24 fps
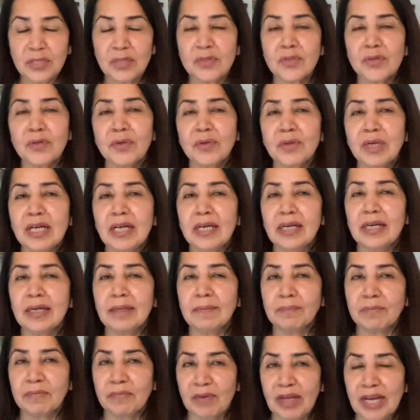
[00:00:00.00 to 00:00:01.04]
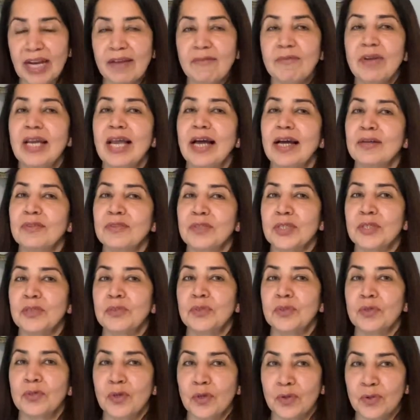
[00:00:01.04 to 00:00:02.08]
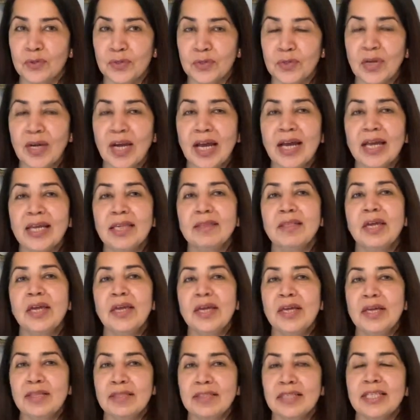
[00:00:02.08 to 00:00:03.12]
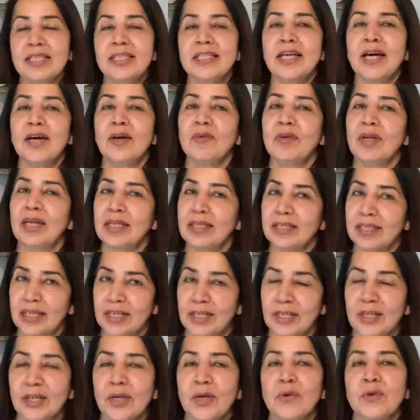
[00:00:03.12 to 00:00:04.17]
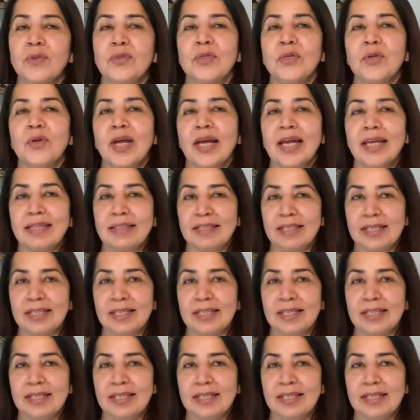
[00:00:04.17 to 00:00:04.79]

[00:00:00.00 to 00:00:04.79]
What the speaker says: So when I will ask you to close your eyes, sit down and then close your eyes